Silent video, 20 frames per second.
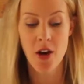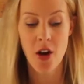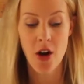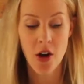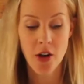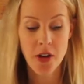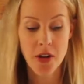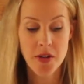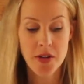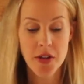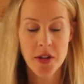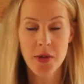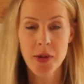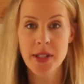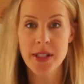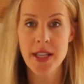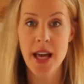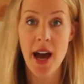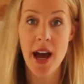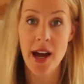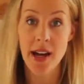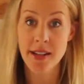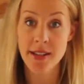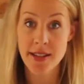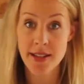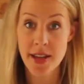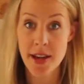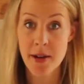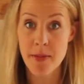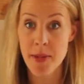All you do is
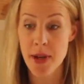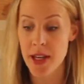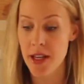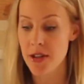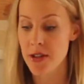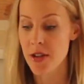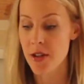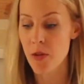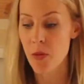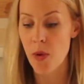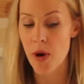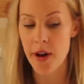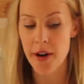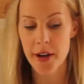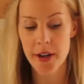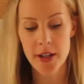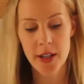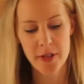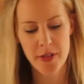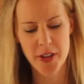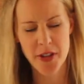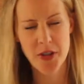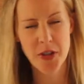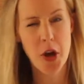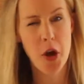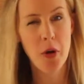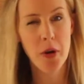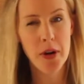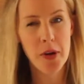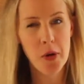add some into the water. If it's
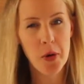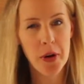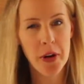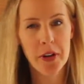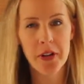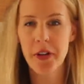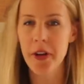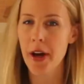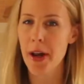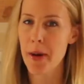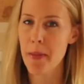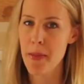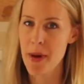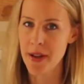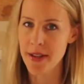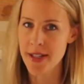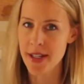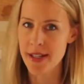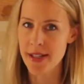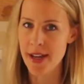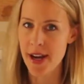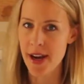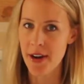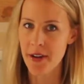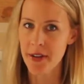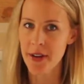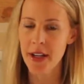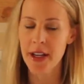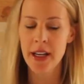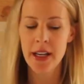coconut oil, you gotta melt it
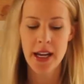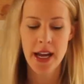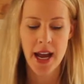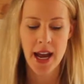down.